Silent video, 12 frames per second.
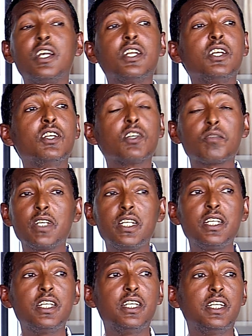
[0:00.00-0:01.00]

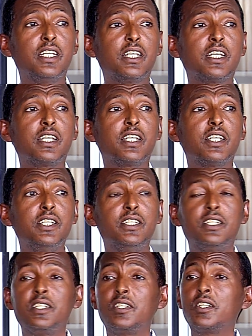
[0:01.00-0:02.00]
Normally,
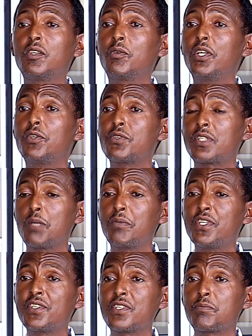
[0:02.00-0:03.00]
when you
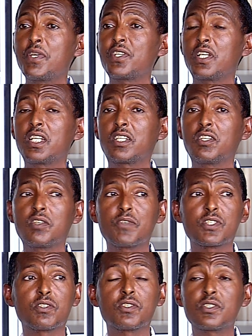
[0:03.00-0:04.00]
establish special
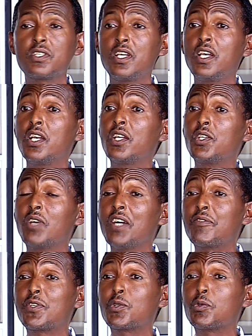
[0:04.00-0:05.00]
economic zones, you
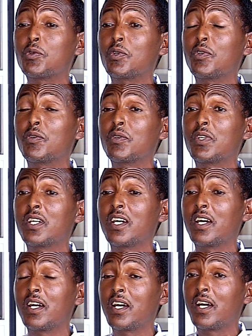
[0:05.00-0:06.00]
have to
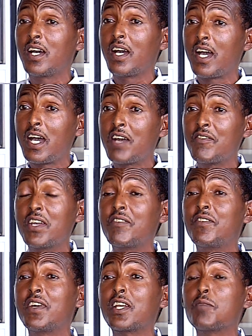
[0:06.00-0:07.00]
have a
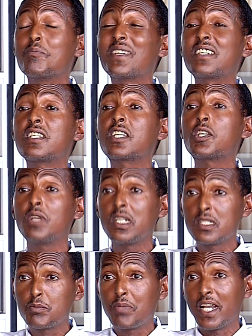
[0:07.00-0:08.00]
very
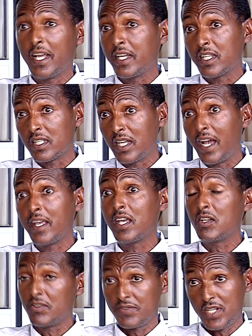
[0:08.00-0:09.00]
meticulous planning
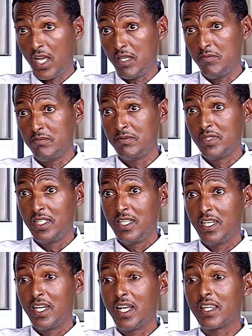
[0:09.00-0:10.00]
ahead of time.
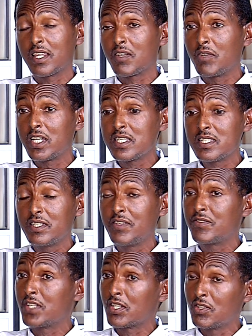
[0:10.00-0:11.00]
Otherwise,
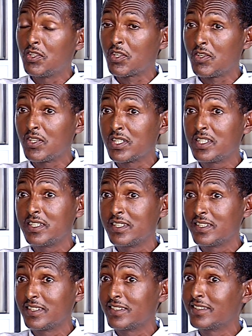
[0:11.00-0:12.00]
if they go wrong,
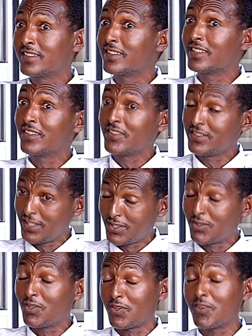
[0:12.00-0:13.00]
they
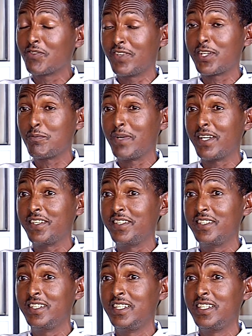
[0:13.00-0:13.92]
go wrong very badly.